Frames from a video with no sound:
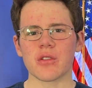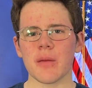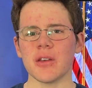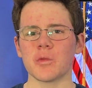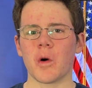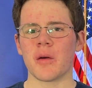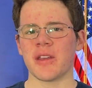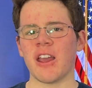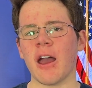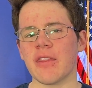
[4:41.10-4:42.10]

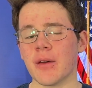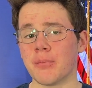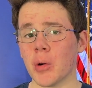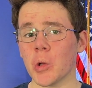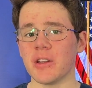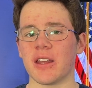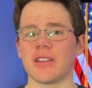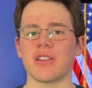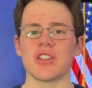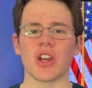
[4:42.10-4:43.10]
Ramaswamy had the
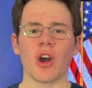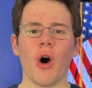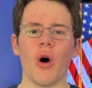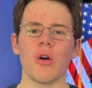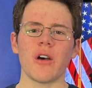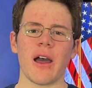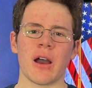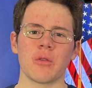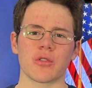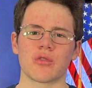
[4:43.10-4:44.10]
boldness to call
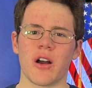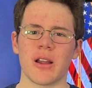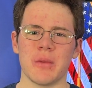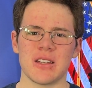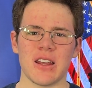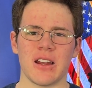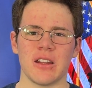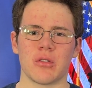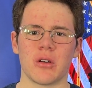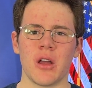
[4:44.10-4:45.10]
out Ronna
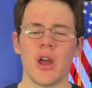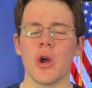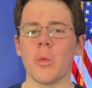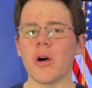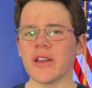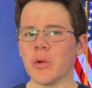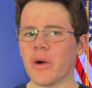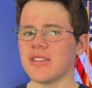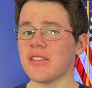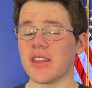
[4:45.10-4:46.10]
McDaniel. While he
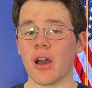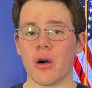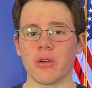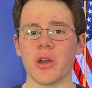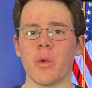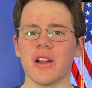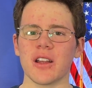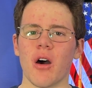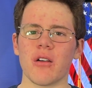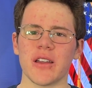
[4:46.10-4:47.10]
wasn't the only one
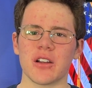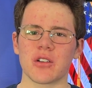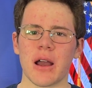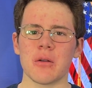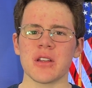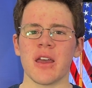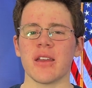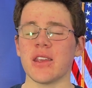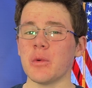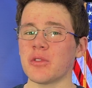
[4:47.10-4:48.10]
calling her out,
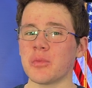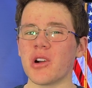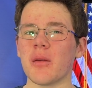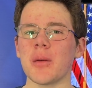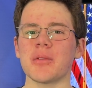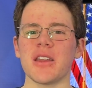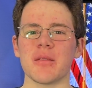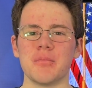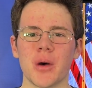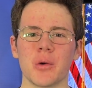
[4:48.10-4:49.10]
he was probably the
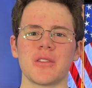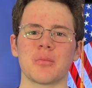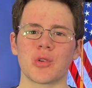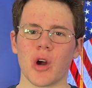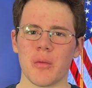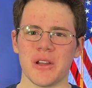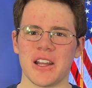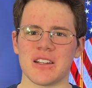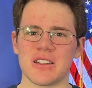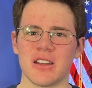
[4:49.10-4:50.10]
most
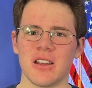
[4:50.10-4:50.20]
prominent.